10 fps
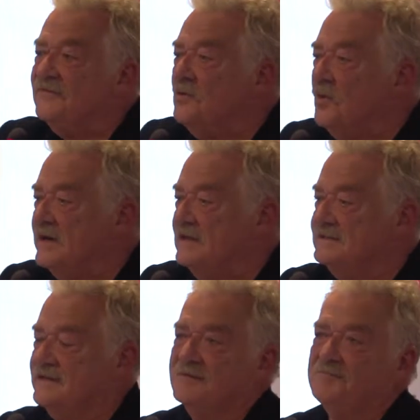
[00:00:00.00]
you one
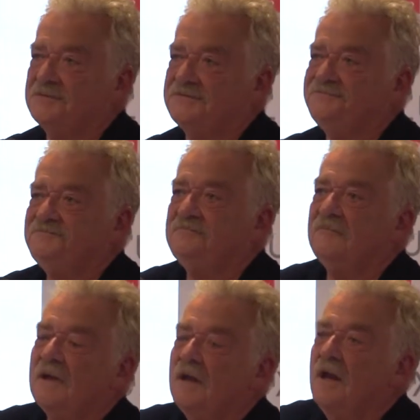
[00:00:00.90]
example.
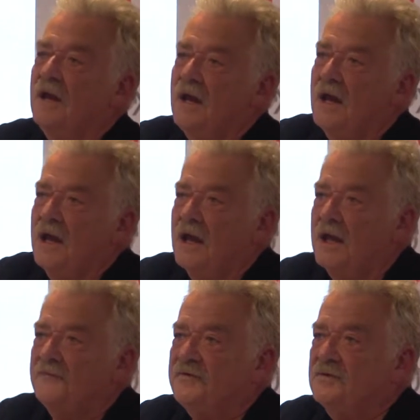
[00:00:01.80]

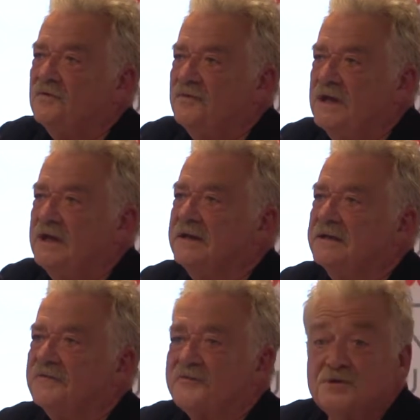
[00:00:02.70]
If you read
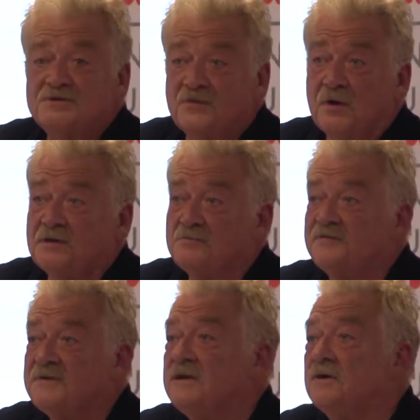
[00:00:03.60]
in the first volume
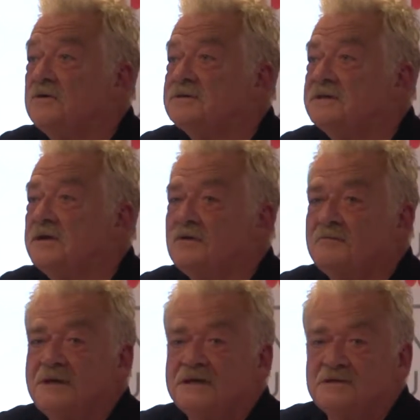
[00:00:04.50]
of Diderot and
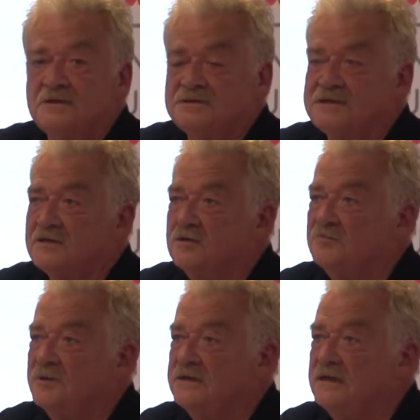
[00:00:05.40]
d'Alembert's
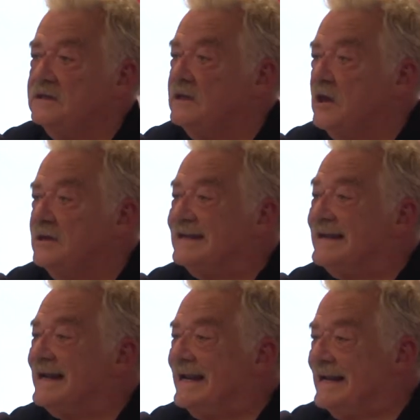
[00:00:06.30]
Encyclopédie the
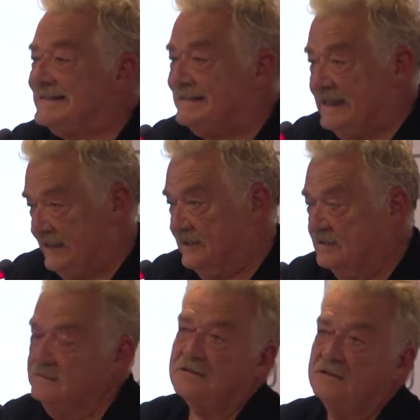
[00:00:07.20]
article classique,
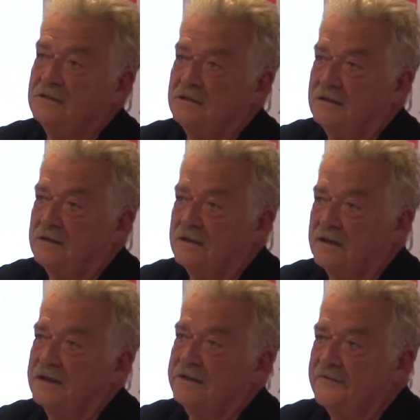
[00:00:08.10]

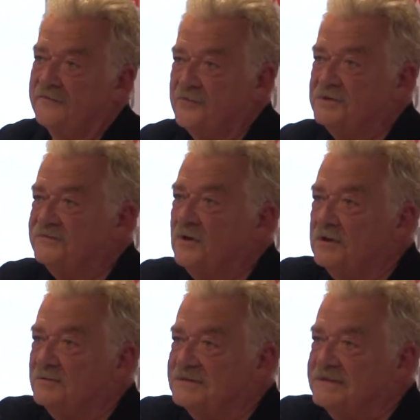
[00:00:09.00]
in the first
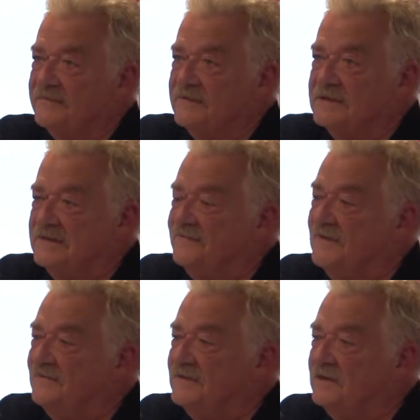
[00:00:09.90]
volume,
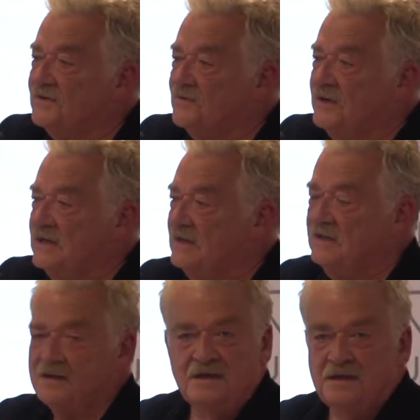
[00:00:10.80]

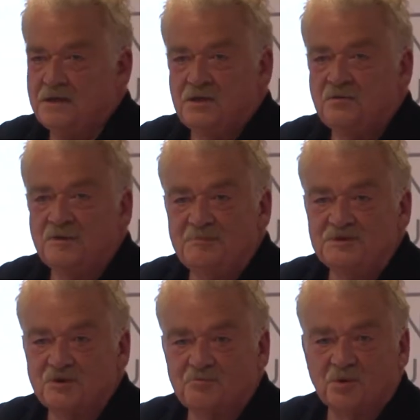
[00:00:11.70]
1753, you will be
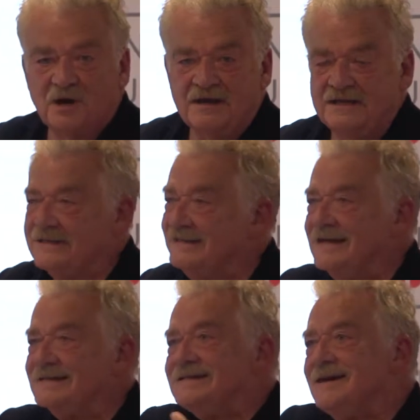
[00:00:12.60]
surprised. It
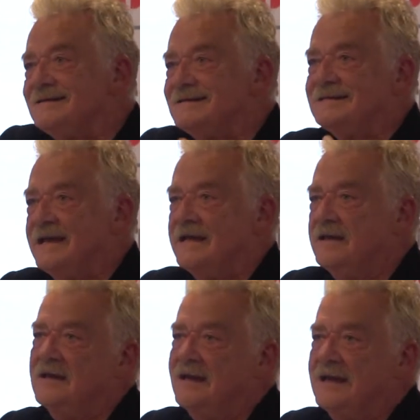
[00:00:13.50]
does not
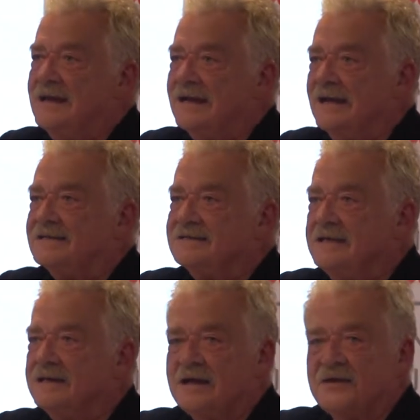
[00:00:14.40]
say
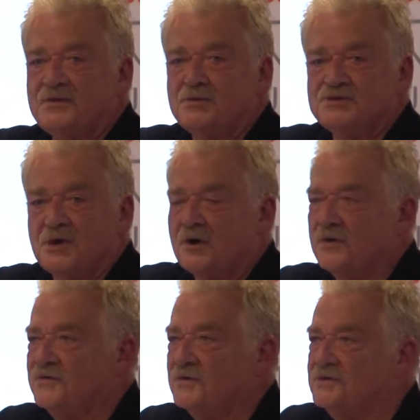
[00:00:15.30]
classique are those
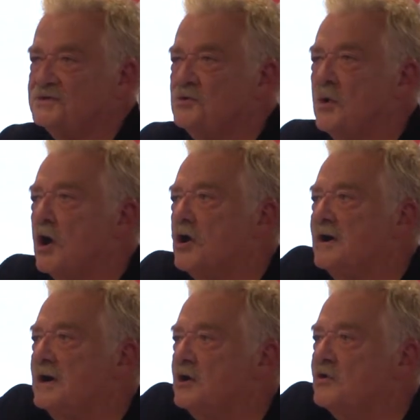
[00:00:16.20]
authors who
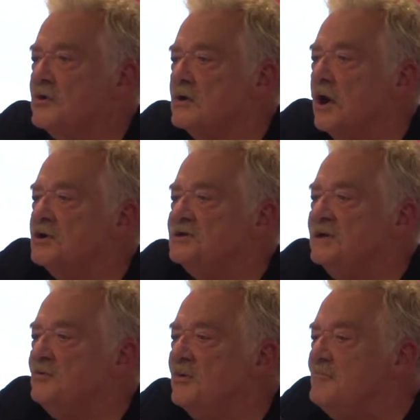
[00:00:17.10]
are
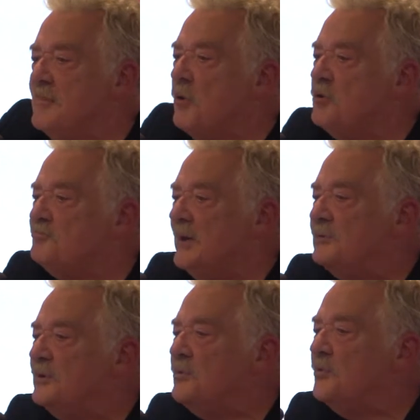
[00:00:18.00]
chronologically remote, but we